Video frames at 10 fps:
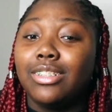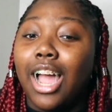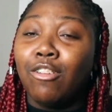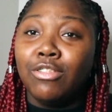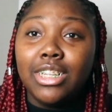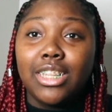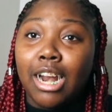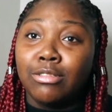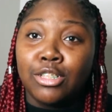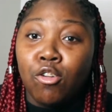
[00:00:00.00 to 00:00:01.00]
I really thought
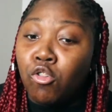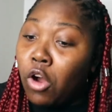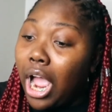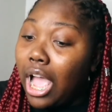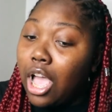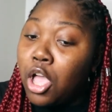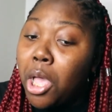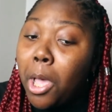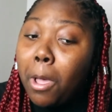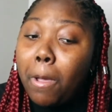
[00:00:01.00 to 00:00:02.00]
I was gonna cry.
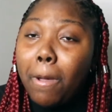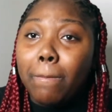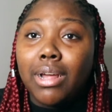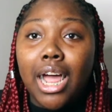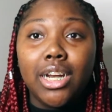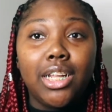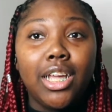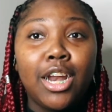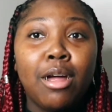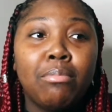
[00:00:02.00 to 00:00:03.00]
But I
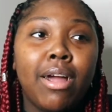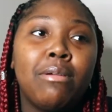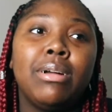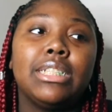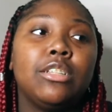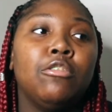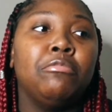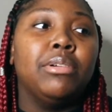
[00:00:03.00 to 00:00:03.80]
didn't, and I'm proud of myself.